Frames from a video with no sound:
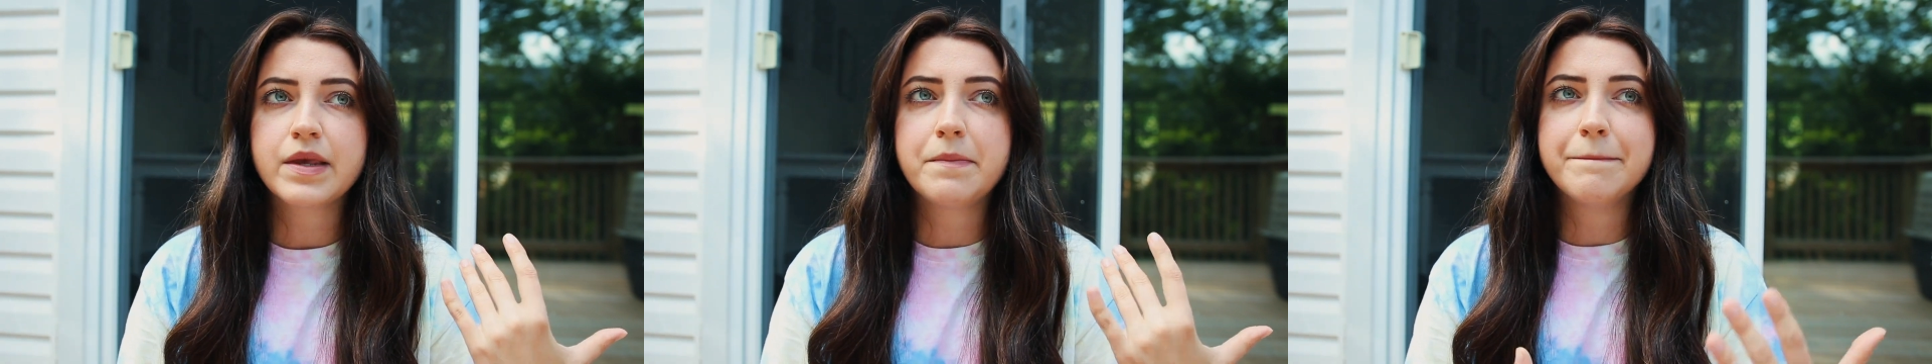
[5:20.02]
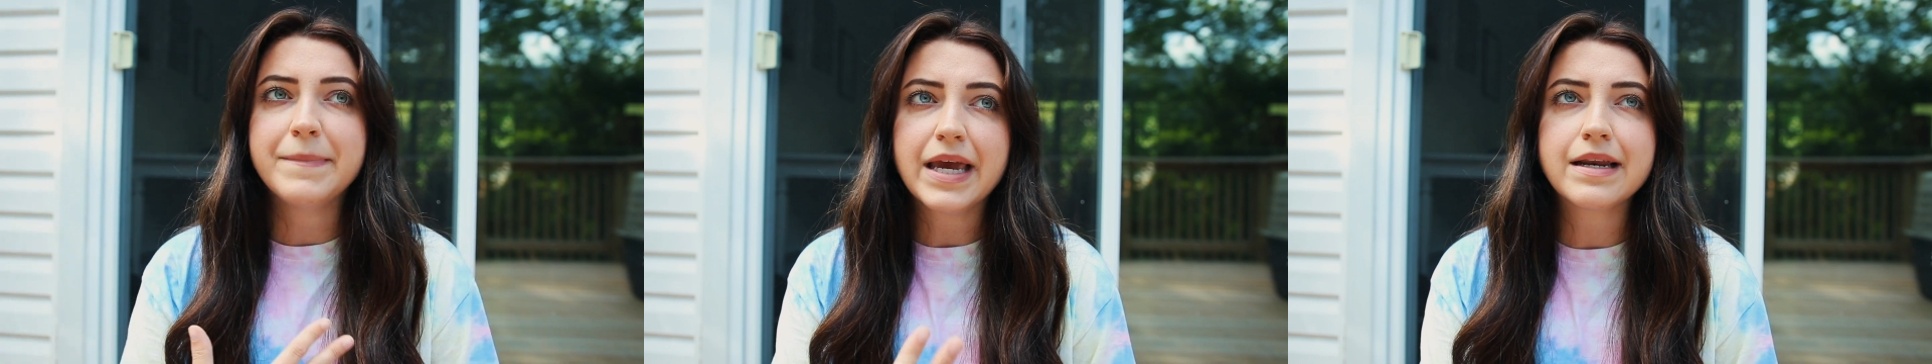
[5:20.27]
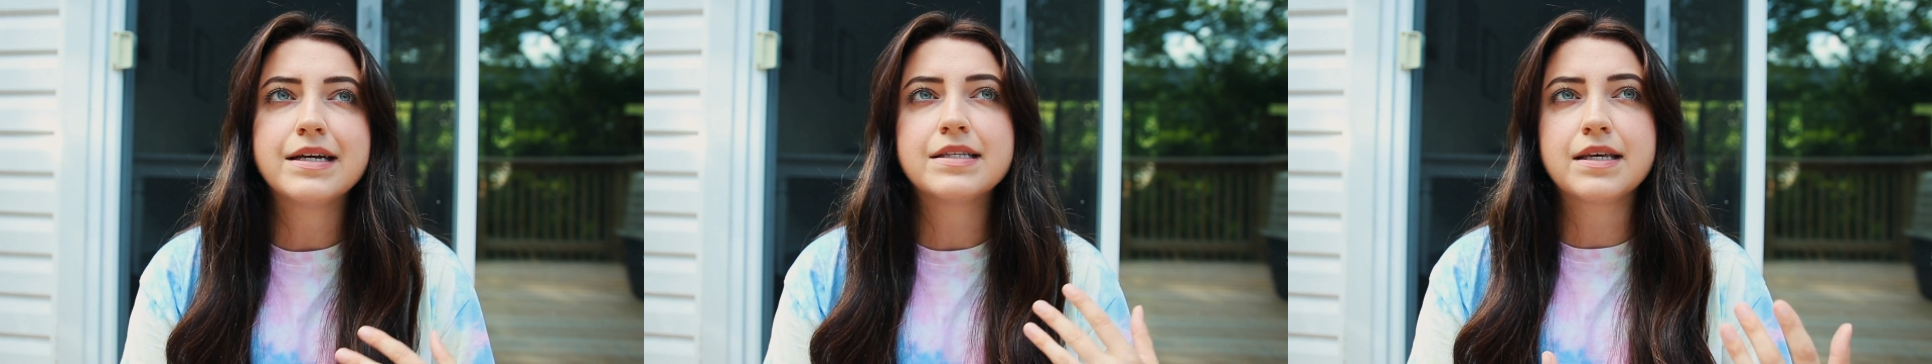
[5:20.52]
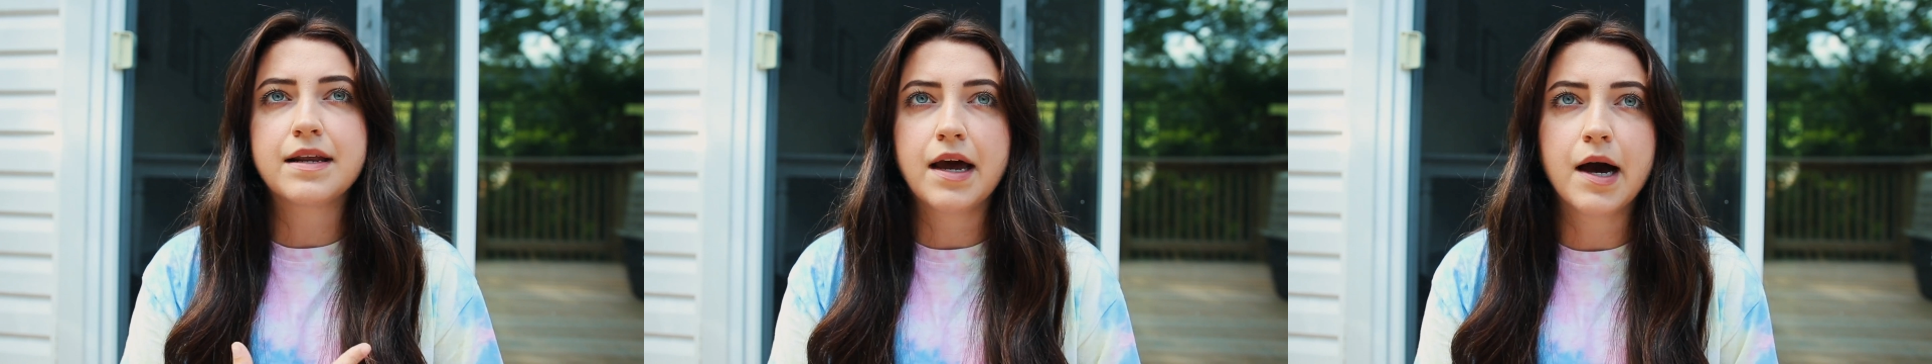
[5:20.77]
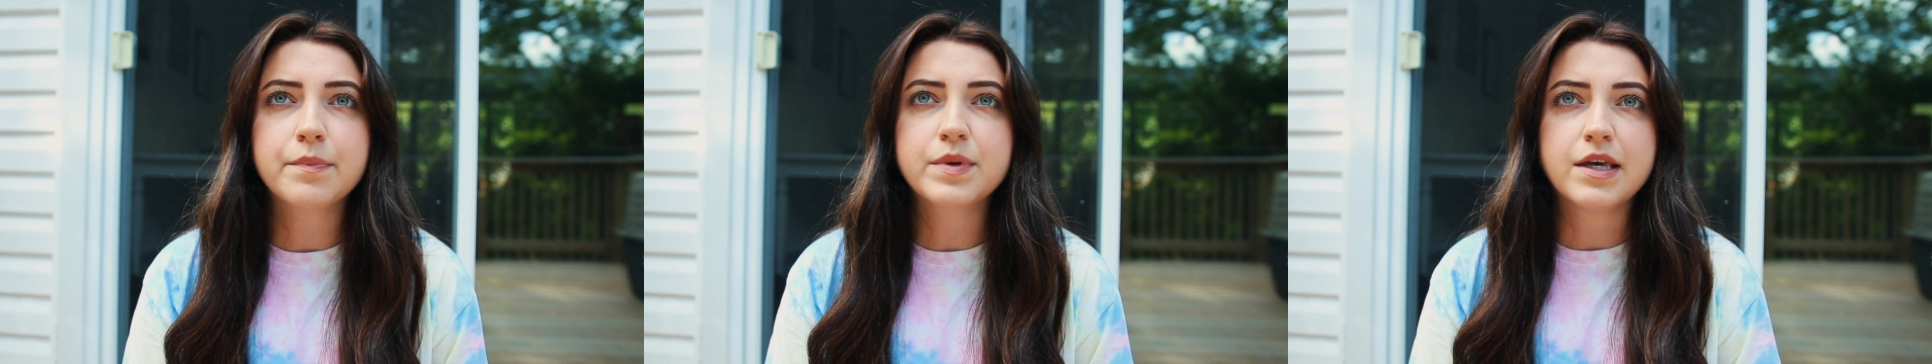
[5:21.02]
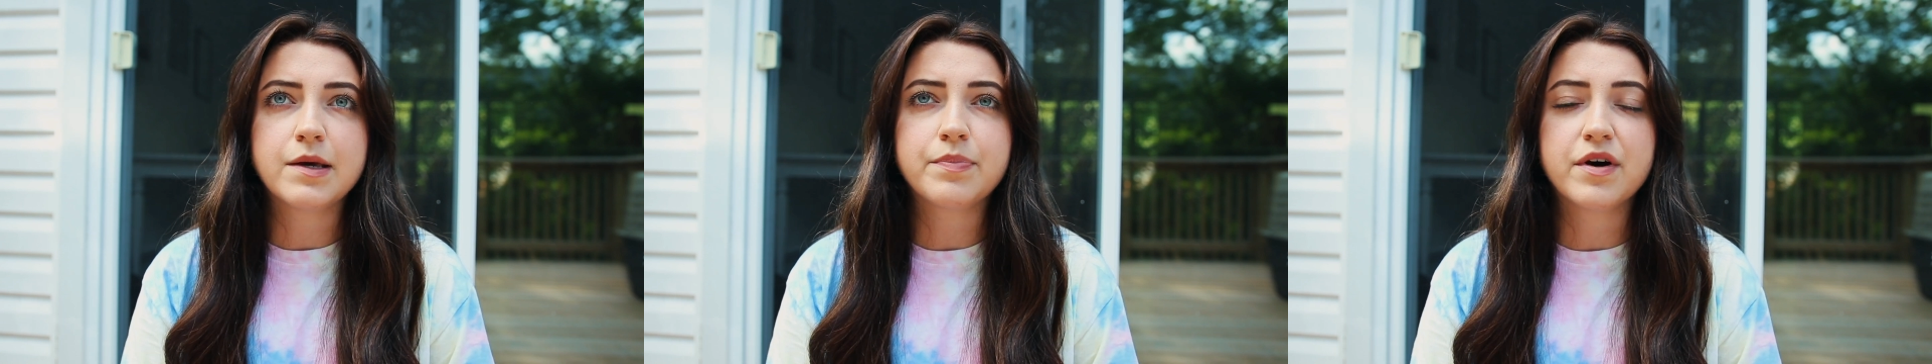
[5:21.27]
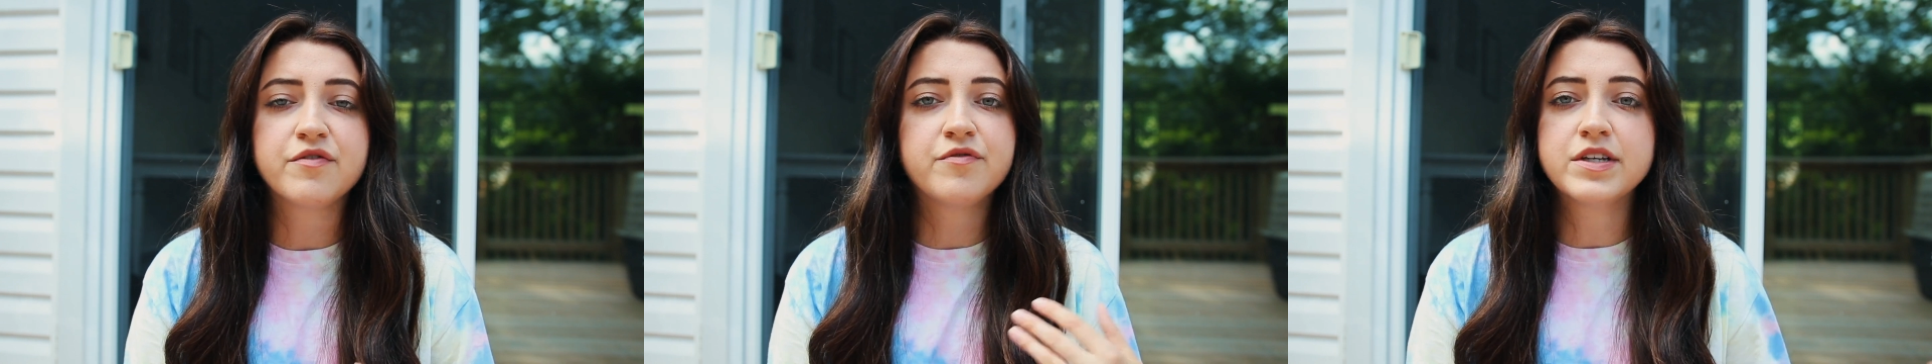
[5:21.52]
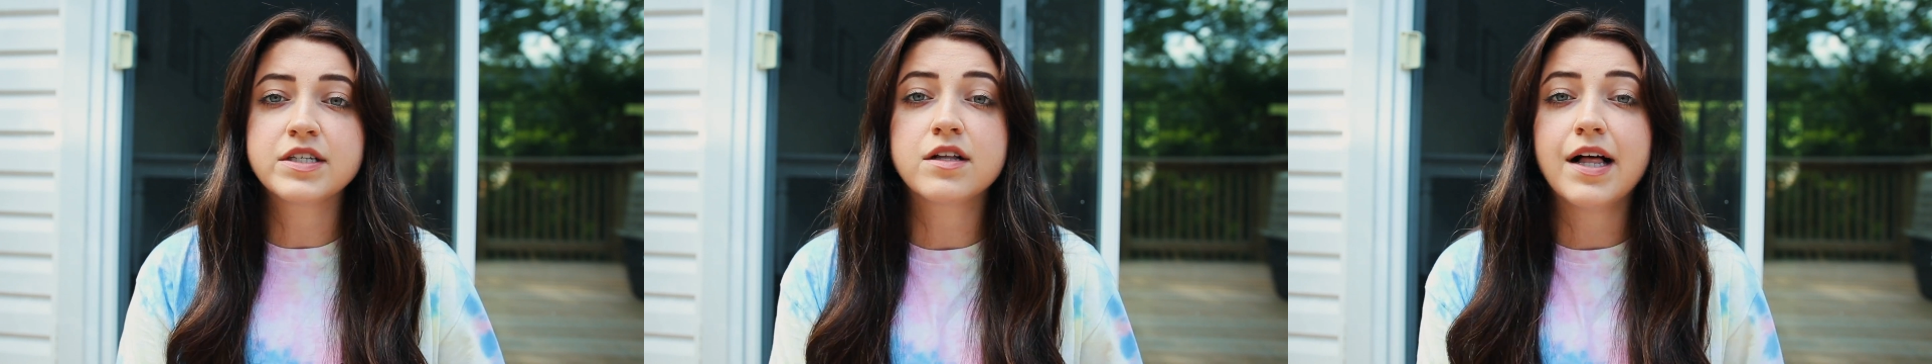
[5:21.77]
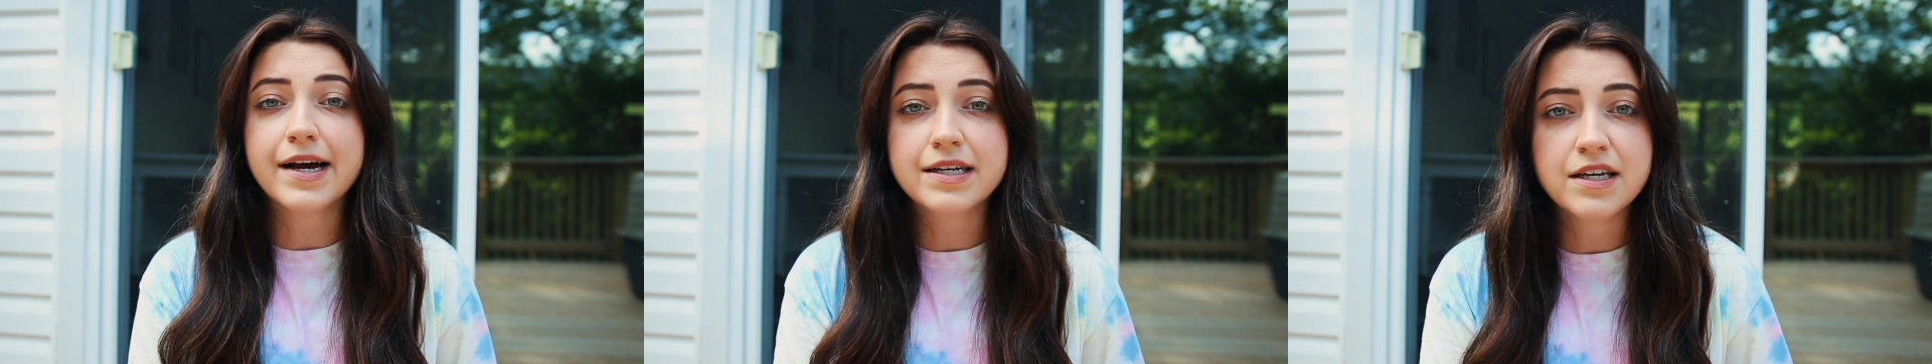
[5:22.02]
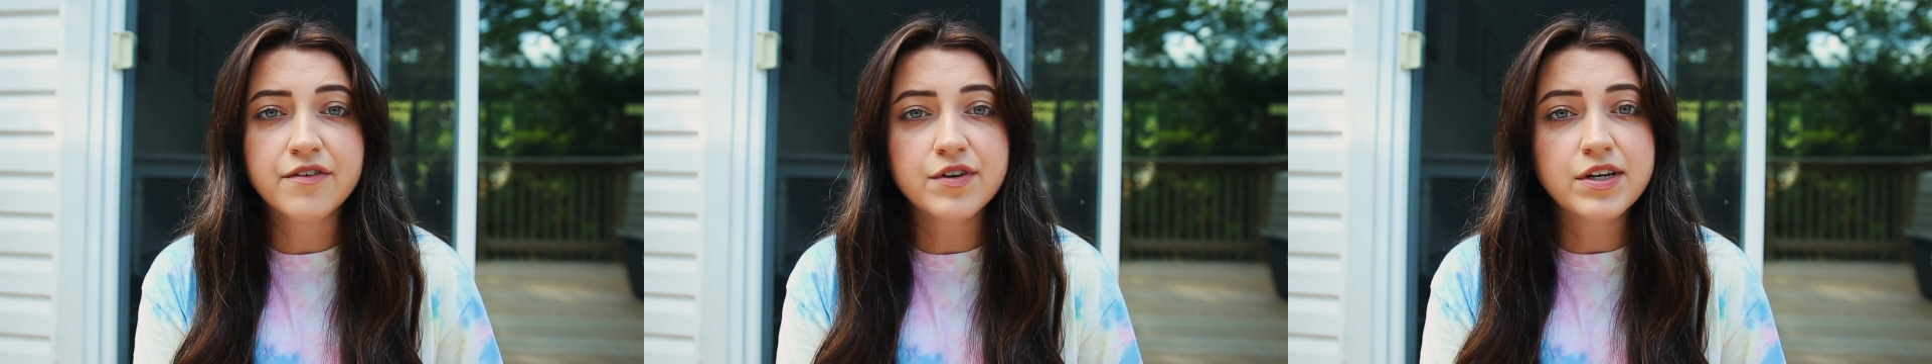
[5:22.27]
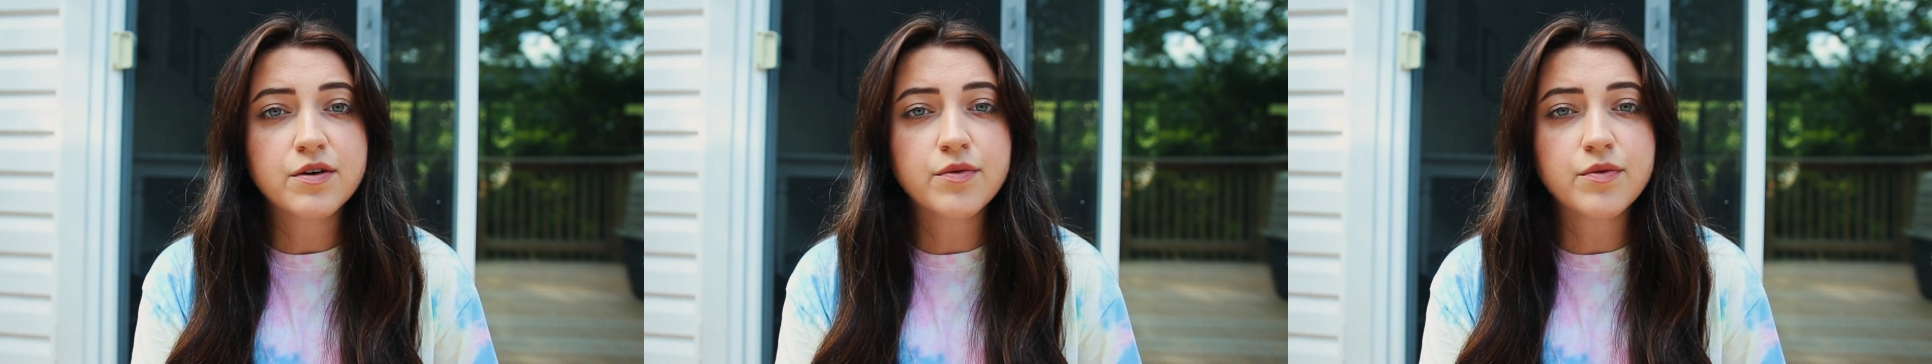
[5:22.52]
maintenance and upkeep of physical activity